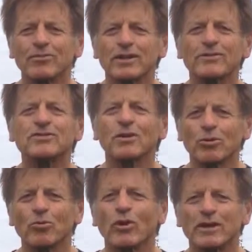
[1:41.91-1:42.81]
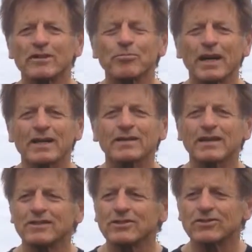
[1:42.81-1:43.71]
Well, if someone wanted to
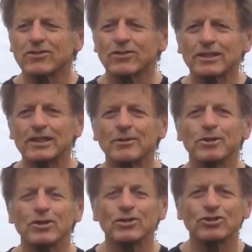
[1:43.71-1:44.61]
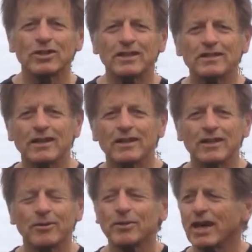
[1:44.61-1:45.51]
meditate, just throwing them a cushion and telling
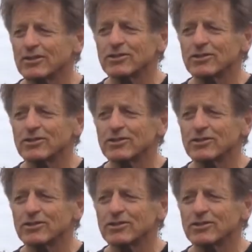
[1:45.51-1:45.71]
them, yeah,